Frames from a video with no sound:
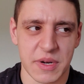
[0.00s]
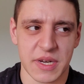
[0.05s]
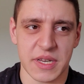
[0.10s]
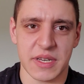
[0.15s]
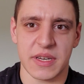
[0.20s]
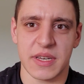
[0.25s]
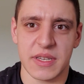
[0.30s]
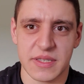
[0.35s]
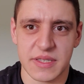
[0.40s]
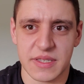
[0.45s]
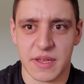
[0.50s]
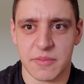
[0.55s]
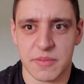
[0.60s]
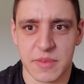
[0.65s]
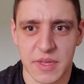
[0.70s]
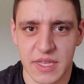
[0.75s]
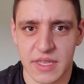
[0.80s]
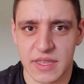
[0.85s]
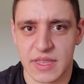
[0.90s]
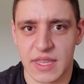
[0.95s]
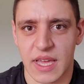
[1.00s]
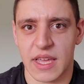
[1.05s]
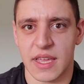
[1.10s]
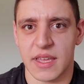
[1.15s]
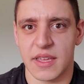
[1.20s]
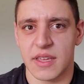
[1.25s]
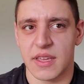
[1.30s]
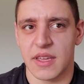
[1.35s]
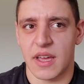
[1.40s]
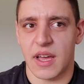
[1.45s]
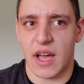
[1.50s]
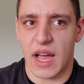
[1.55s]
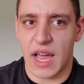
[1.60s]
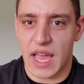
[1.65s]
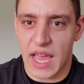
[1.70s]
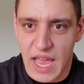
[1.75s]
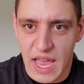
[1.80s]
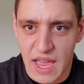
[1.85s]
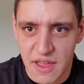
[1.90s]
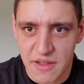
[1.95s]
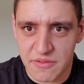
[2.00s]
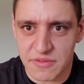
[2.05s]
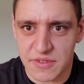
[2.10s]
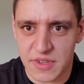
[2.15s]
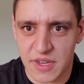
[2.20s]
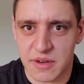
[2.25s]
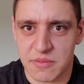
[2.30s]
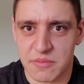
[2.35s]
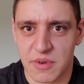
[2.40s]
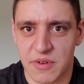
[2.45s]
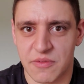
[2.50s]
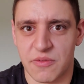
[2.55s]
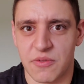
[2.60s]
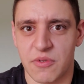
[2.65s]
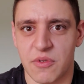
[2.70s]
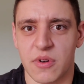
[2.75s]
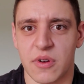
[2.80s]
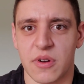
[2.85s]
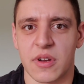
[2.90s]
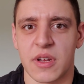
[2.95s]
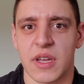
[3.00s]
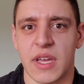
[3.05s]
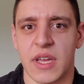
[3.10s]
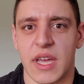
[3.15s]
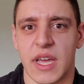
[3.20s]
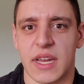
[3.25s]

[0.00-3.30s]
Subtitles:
but it is something that I have done before.